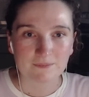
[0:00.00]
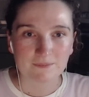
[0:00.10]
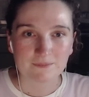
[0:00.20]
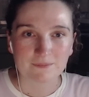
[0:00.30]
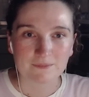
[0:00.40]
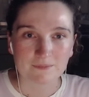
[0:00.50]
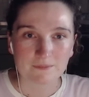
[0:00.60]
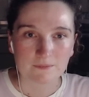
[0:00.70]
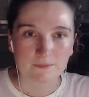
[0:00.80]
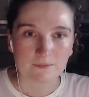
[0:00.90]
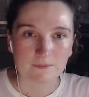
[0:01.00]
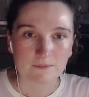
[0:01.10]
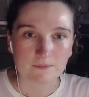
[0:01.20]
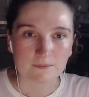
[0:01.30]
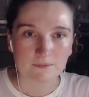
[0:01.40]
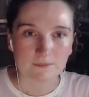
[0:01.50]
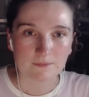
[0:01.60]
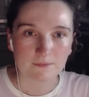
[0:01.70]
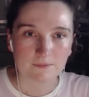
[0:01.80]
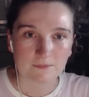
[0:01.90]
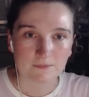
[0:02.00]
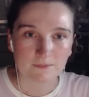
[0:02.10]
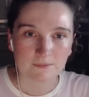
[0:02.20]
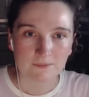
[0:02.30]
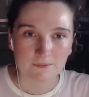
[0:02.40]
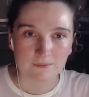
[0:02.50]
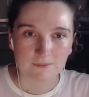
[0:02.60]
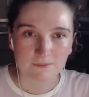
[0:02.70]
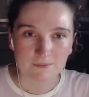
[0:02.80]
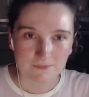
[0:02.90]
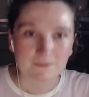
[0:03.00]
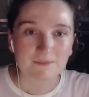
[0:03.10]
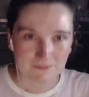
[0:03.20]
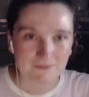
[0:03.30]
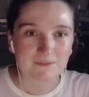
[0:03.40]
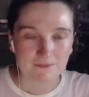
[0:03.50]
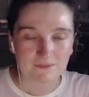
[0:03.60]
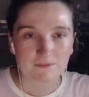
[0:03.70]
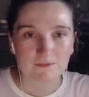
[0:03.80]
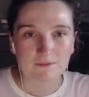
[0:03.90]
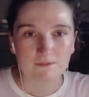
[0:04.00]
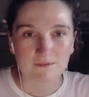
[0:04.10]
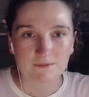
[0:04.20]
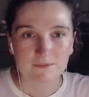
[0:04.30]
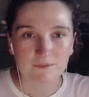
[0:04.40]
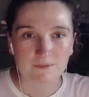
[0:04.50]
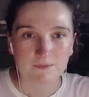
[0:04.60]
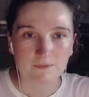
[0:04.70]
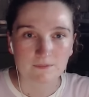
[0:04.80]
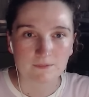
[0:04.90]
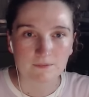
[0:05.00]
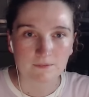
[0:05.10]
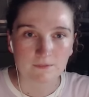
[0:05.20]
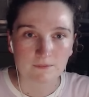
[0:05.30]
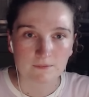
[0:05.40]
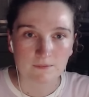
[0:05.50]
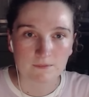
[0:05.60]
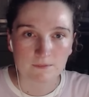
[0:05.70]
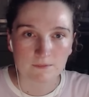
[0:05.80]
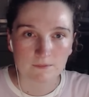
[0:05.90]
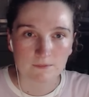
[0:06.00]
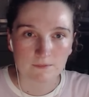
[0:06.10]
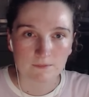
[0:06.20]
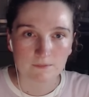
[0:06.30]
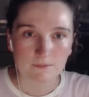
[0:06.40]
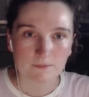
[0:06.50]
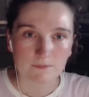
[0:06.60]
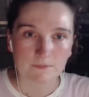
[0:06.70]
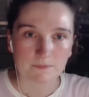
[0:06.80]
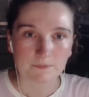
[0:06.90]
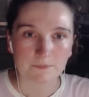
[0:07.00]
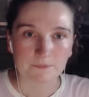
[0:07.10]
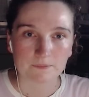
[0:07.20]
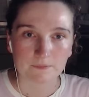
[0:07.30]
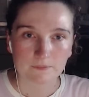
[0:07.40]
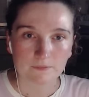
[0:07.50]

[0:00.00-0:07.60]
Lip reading: [no speech]